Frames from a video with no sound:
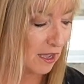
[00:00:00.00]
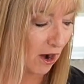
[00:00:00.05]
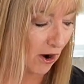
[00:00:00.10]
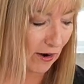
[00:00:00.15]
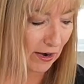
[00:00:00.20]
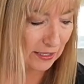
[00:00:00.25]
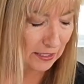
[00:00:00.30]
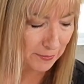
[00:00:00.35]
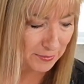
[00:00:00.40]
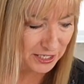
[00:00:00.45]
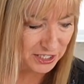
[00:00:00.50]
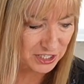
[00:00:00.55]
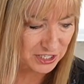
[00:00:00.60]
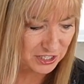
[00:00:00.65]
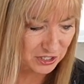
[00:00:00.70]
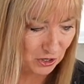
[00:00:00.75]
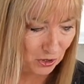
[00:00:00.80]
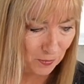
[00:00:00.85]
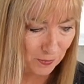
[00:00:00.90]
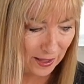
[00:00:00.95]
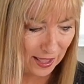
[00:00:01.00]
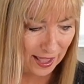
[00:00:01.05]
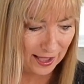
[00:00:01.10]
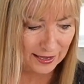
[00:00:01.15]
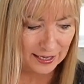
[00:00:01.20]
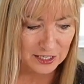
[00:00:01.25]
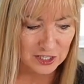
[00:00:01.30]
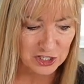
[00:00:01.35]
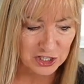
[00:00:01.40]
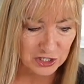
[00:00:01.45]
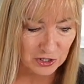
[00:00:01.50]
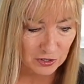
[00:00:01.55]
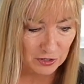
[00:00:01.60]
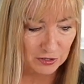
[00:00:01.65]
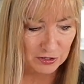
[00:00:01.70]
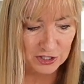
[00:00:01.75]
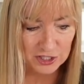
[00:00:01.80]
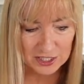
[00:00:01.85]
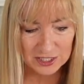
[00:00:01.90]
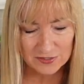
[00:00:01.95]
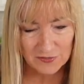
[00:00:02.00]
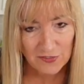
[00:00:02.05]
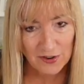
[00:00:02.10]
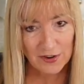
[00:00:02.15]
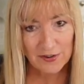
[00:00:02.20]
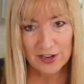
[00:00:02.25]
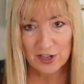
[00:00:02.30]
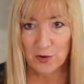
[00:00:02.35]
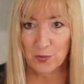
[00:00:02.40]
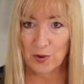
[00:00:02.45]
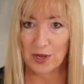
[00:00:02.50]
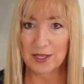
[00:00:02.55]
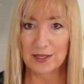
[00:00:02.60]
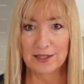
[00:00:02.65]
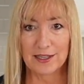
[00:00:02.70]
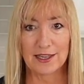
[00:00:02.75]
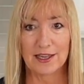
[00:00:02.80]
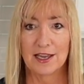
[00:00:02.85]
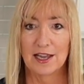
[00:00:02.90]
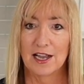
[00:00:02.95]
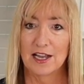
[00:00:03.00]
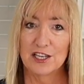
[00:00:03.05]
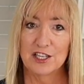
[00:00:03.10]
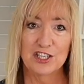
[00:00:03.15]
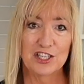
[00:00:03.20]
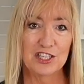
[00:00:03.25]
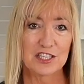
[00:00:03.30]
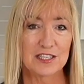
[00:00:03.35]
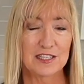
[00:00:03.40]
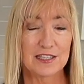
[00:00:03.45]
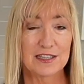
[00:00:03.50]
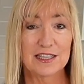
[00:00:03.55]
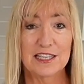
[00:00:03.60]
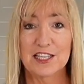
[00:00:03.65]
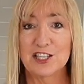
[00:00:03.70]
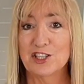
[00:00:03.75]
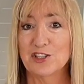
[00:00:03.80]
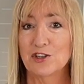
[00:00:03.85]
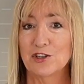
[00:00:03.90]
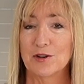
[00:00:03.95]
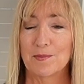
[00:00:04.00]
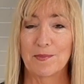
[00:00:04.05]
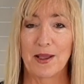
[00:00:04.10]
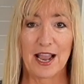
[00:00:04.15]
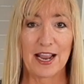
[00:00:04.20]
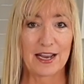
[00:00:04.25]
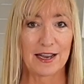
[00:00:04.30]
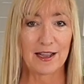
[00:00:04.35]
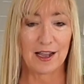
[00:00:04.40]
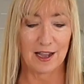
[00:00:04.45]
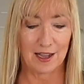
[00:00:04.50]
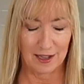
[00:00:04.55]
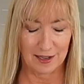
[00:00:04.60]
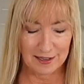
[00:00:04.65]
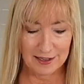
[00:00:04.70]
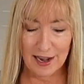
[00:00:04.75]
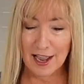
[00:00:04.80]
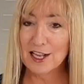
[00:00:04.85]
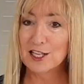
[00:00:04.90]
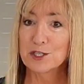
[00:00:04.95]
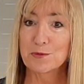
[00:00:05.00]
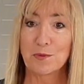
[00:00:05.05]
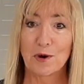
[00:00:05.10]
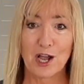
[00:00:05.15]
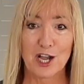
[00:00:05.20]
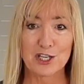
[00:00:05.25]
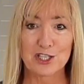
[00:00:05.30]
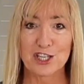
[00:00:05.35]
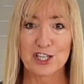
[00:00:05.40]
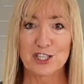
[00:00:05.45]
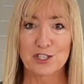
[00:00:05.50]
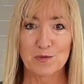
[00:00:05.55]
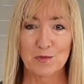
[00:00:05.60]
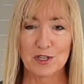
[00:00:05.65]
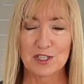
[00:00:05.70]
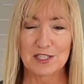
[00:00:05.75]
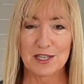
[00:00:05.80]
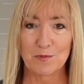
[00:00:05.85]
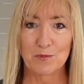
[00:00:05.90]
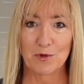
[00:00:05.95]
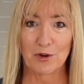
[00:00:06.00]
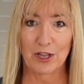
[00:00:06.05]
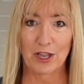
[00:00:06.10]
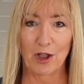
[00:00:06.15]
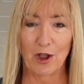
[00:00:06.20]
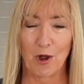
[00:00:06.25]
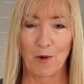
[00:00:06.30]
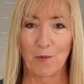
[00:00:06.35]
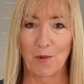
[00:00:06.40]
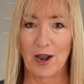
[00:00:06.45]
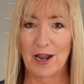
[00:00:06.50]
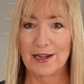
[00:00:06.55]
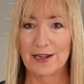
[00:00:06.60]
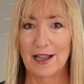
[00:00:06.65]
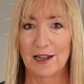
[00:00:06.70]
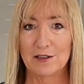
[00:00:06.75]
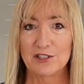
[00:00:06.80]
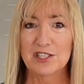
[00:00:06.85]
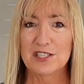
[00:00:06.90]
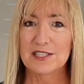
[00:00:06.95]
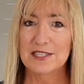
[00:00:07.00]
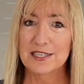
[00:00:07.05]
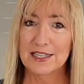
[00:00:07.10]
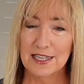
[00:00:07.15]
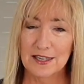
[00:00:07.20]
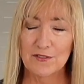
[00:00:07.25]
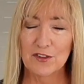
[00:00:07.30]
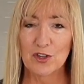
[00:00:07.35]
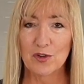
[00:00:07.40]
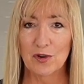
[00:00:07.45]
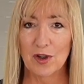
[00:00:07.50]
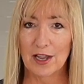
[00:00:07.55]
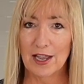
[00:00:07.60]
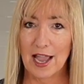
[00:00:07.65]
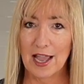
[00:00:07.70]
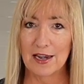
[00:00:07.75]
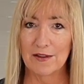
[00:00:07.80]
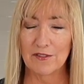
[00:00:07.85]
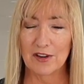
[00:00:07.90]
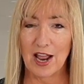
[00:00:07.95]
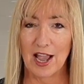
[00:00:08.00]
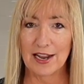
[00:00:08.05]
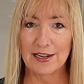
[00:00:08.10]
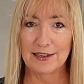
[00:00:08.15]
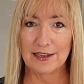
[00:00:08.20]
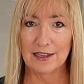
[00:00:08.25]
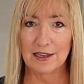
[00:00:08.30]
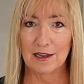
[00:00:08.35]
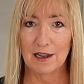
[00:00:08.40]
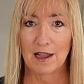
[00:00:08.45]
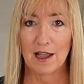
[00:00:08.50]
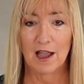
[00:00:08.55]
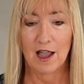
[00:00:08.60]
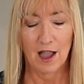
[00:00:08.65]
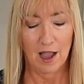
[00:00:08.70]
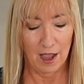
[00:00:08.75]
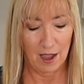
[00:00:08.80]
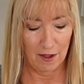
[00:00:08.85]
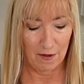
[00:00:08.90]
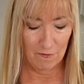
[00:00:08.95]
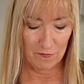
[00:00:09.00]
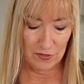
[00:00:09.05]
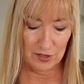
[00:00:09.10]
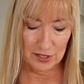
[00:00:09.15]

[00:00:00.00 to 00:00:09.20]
All right, let me just go back and show you just very quickly. Just these are my next projects, ones I'm working on right now, just to give you a kind of an idea of the